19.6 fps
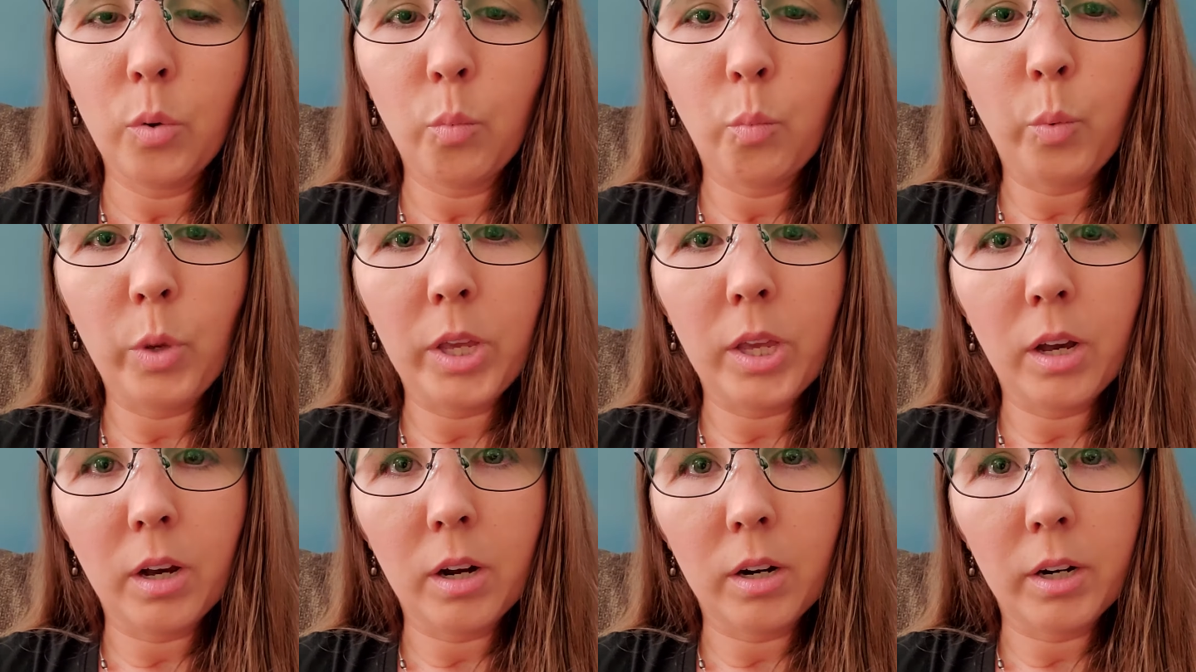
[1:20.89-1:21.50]

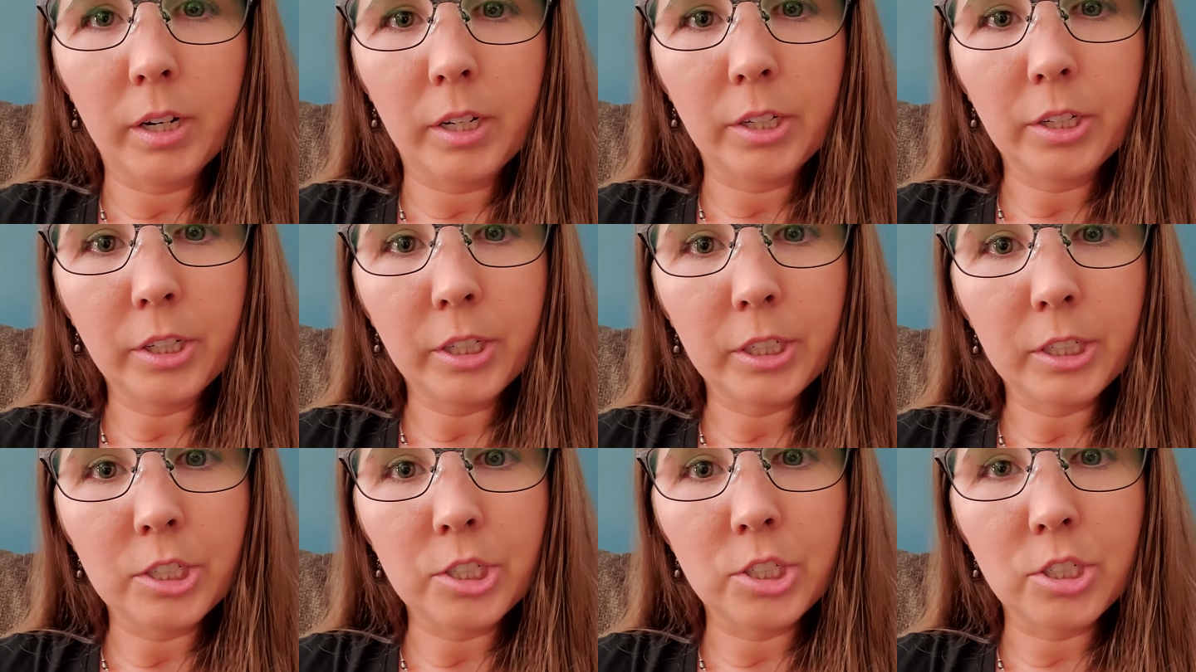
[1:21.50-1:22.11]
we are
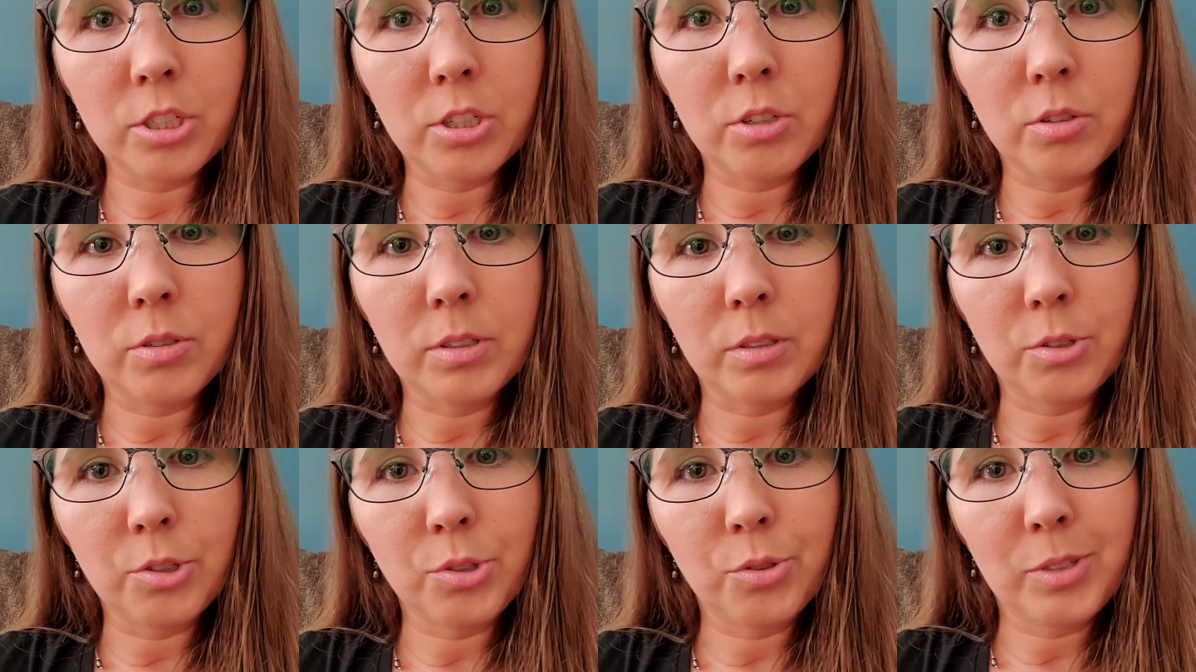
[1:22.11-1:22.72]
encouraged to do
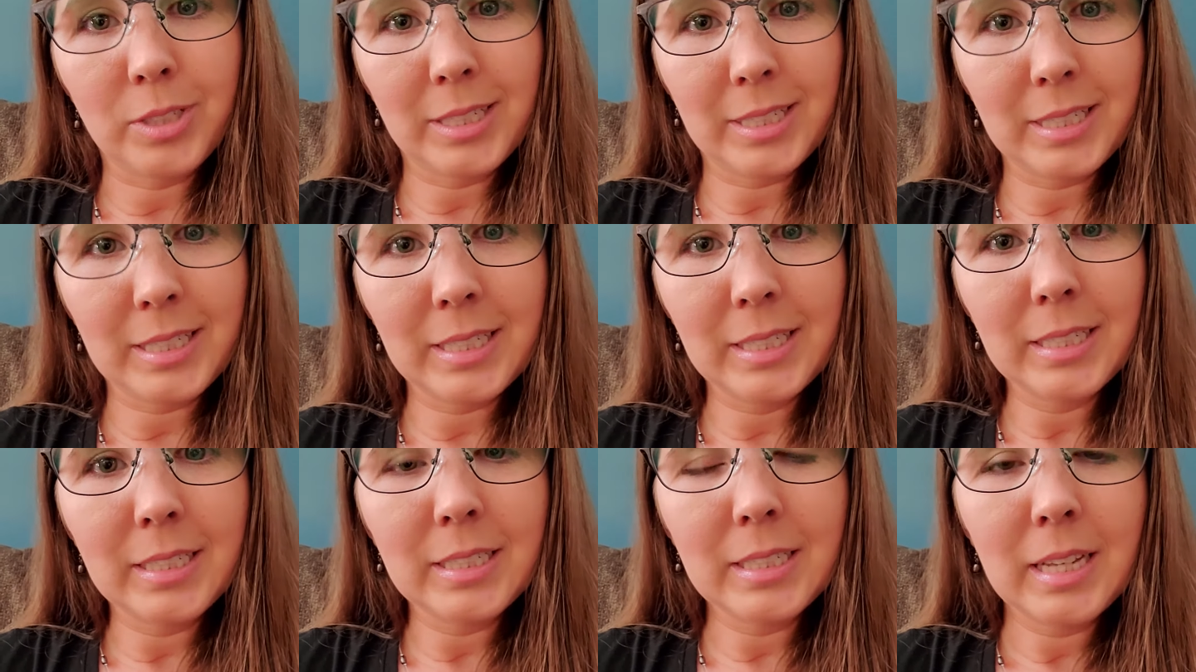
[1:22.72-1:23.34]
social
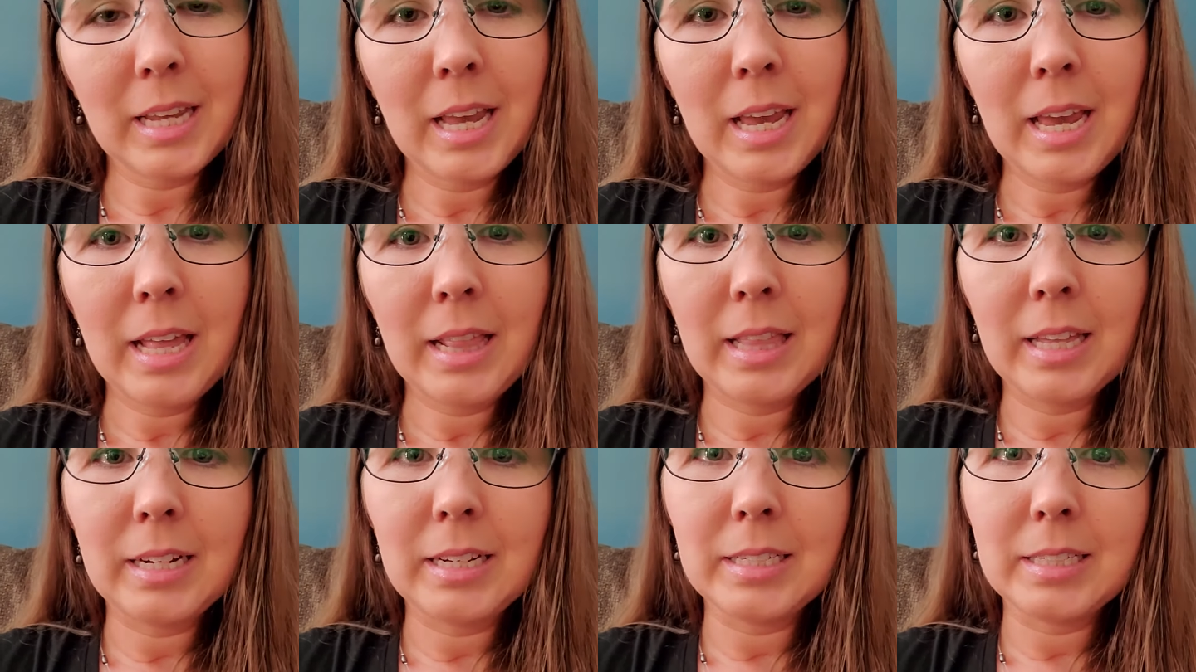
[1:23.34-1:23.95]
distance
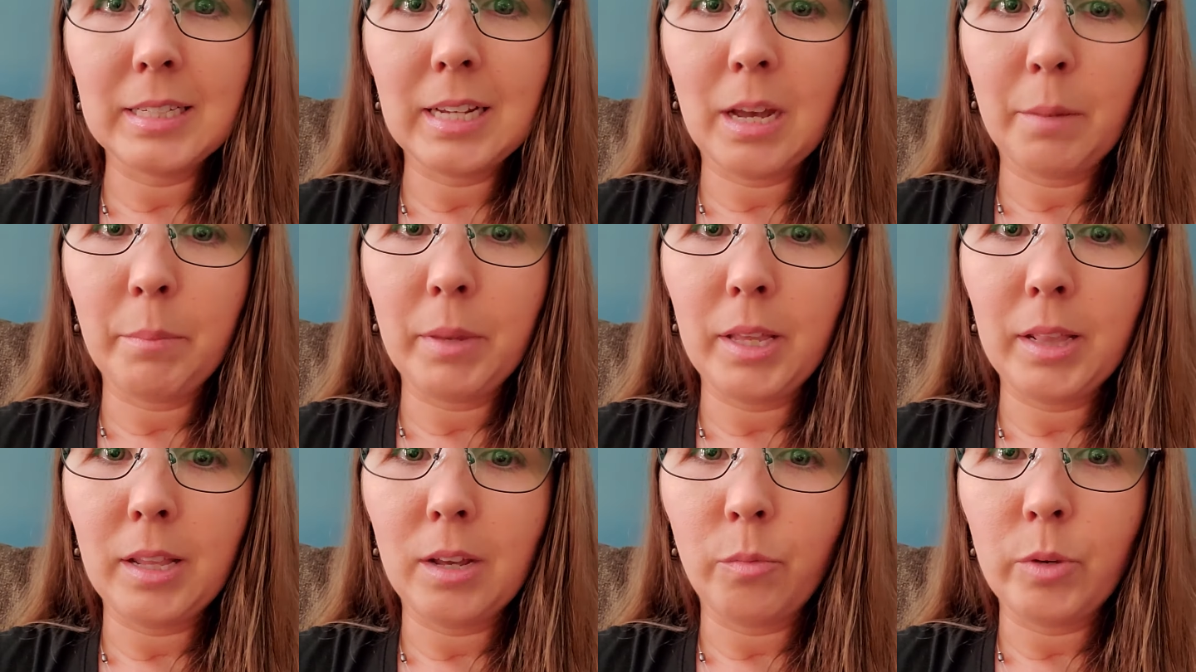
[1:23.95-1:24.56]
that does not
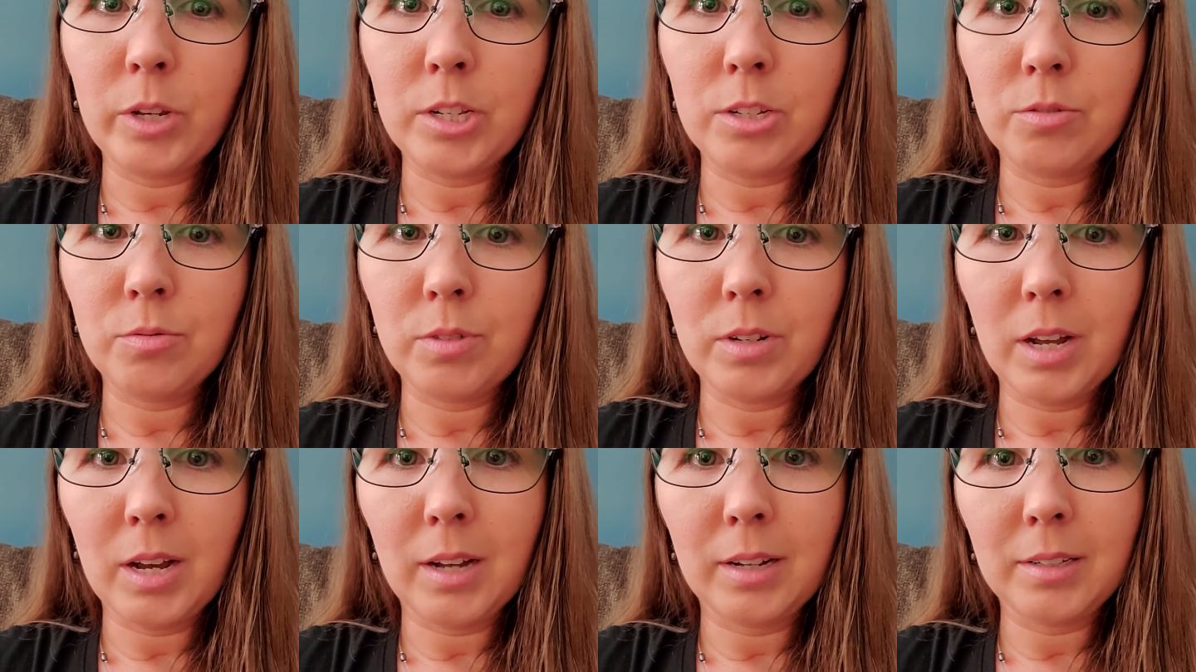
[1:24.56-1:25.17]
mean that we do
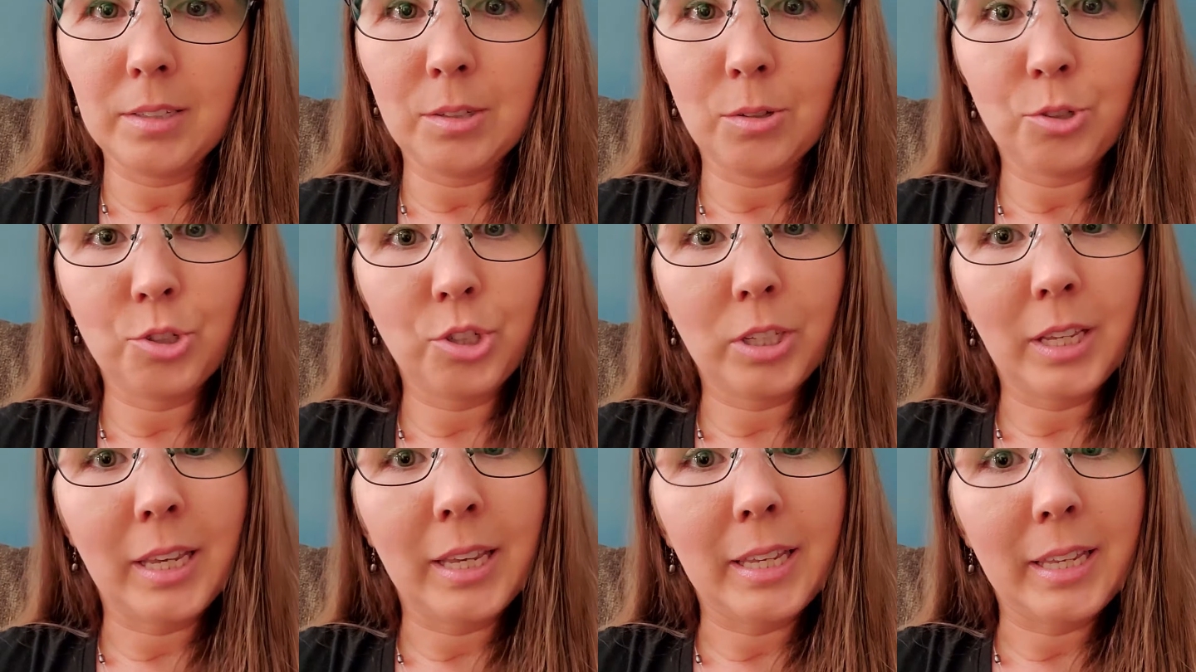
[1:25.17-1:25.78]
not
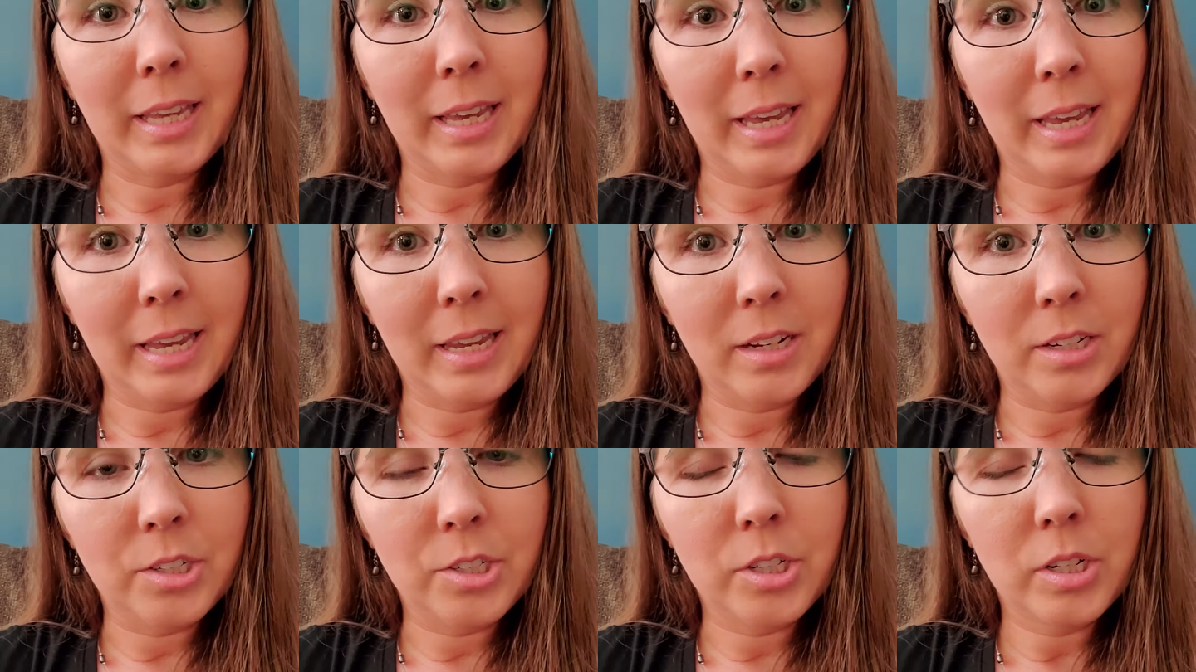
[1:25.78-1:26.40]
socially
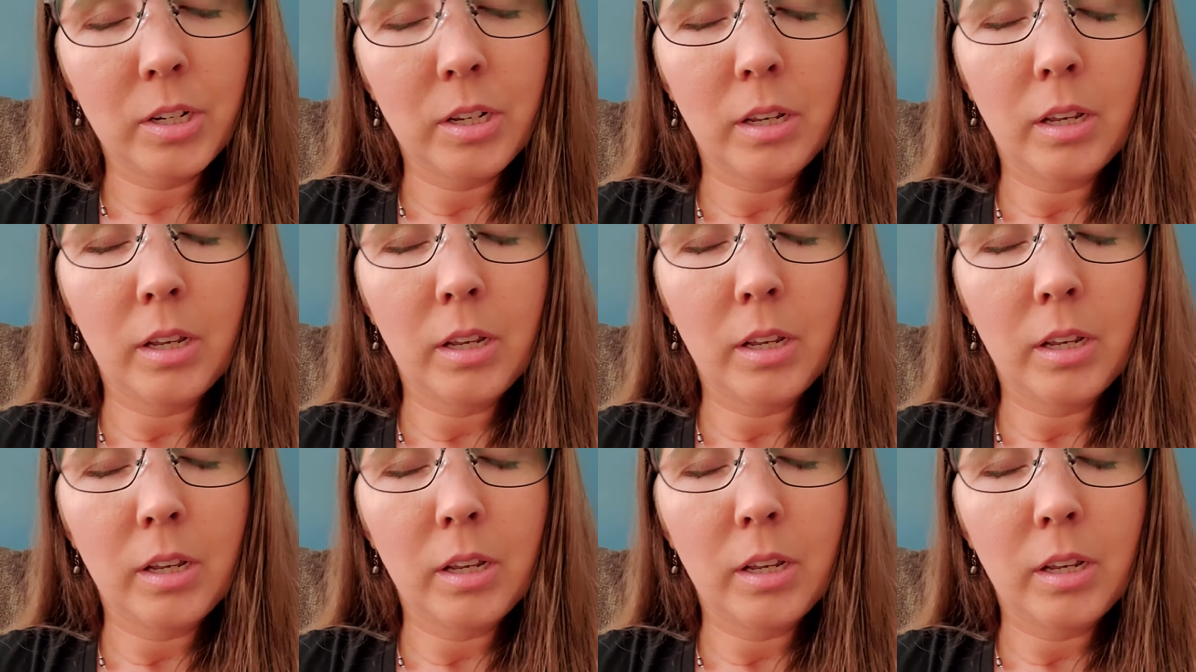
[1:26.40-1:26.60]
engage